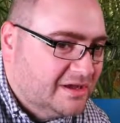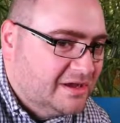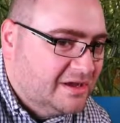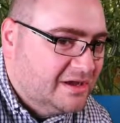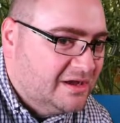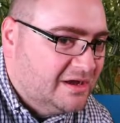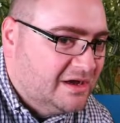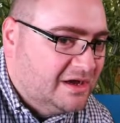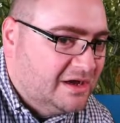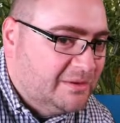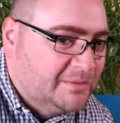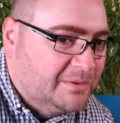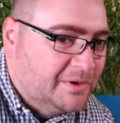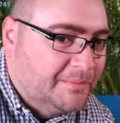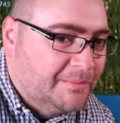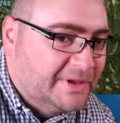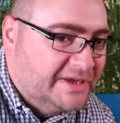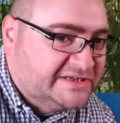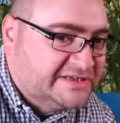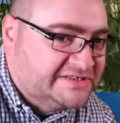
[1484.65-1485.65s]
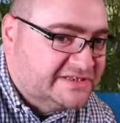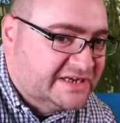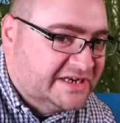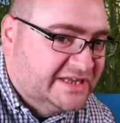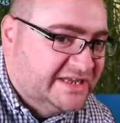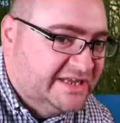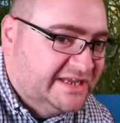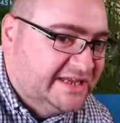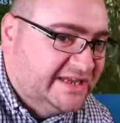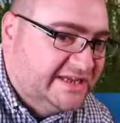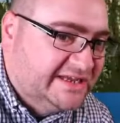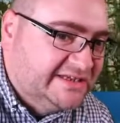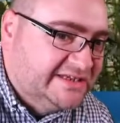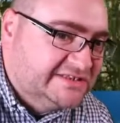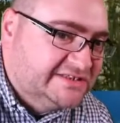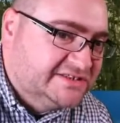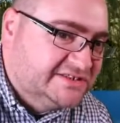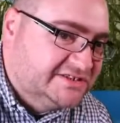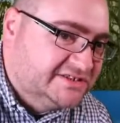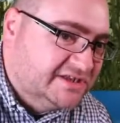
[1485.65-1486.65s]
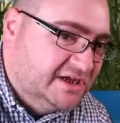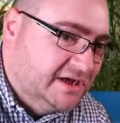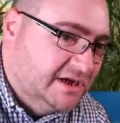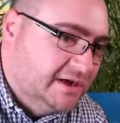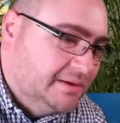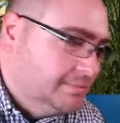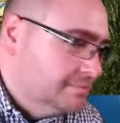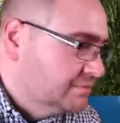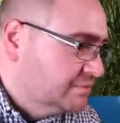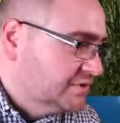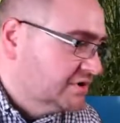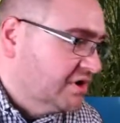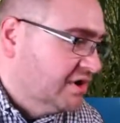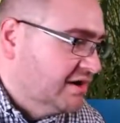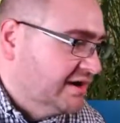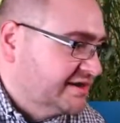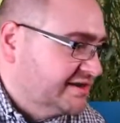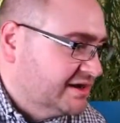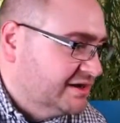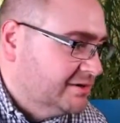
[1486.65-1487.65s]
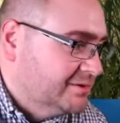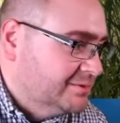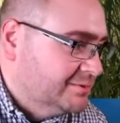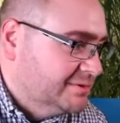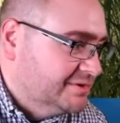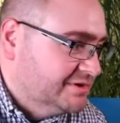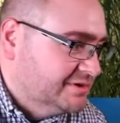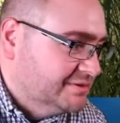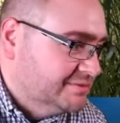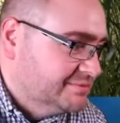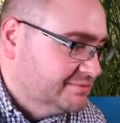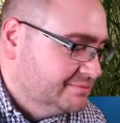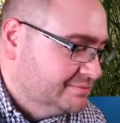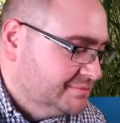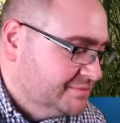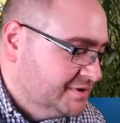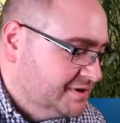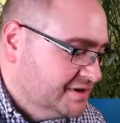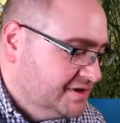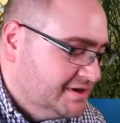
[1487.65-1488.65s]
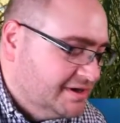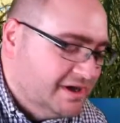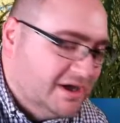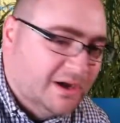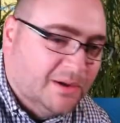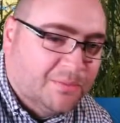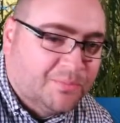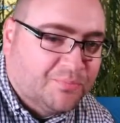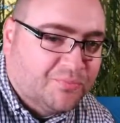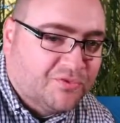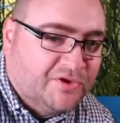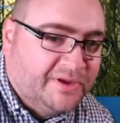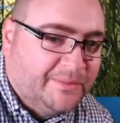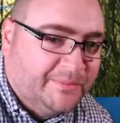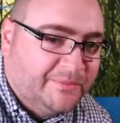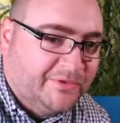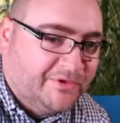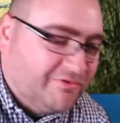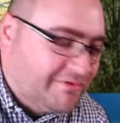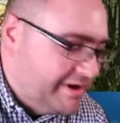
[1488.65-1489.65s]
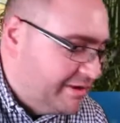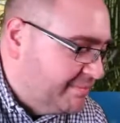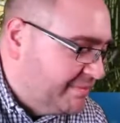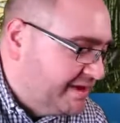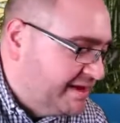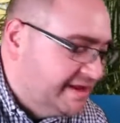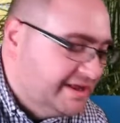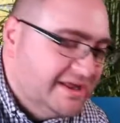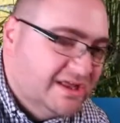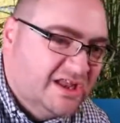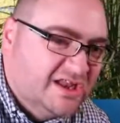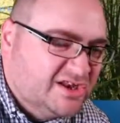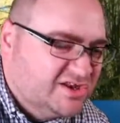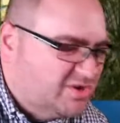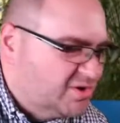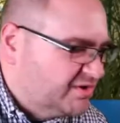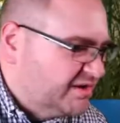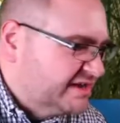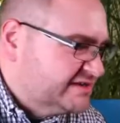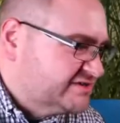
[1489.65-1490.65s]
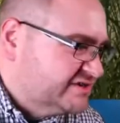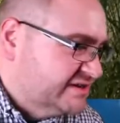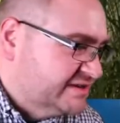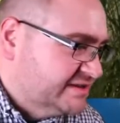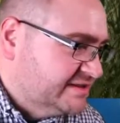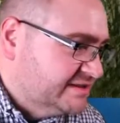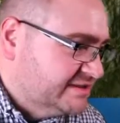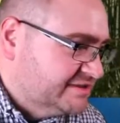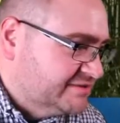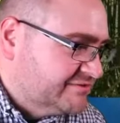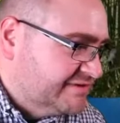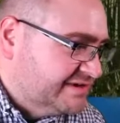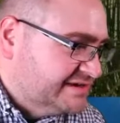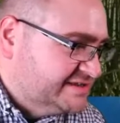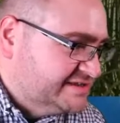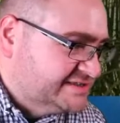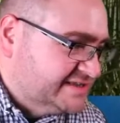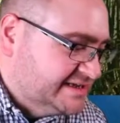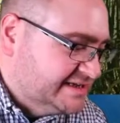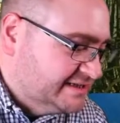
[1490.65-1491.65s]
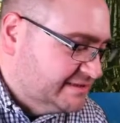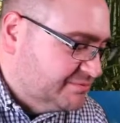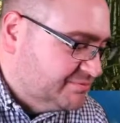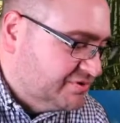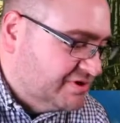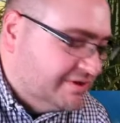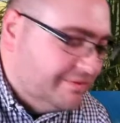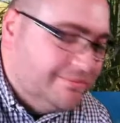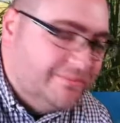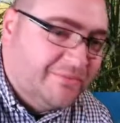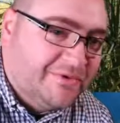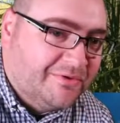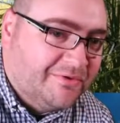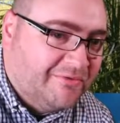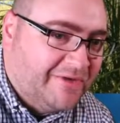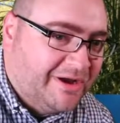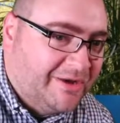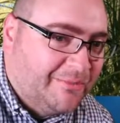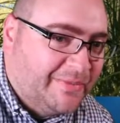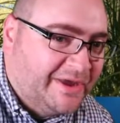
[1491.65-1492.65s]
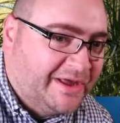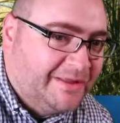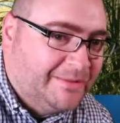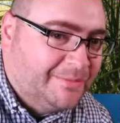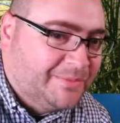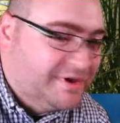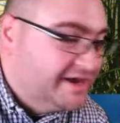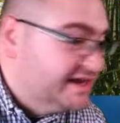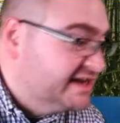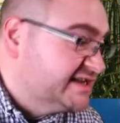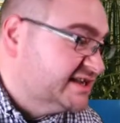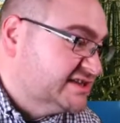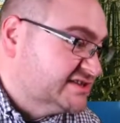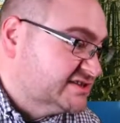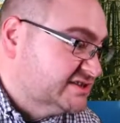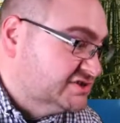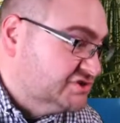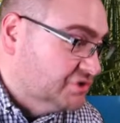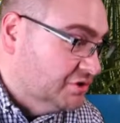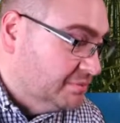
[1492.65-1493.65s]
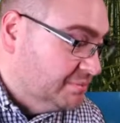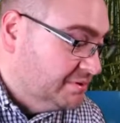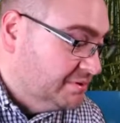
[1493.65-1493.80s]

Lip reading: But basically it's garlic dough and bream ground bait. Not necessarily the greatest thing, the bream ground bait, but it does the job.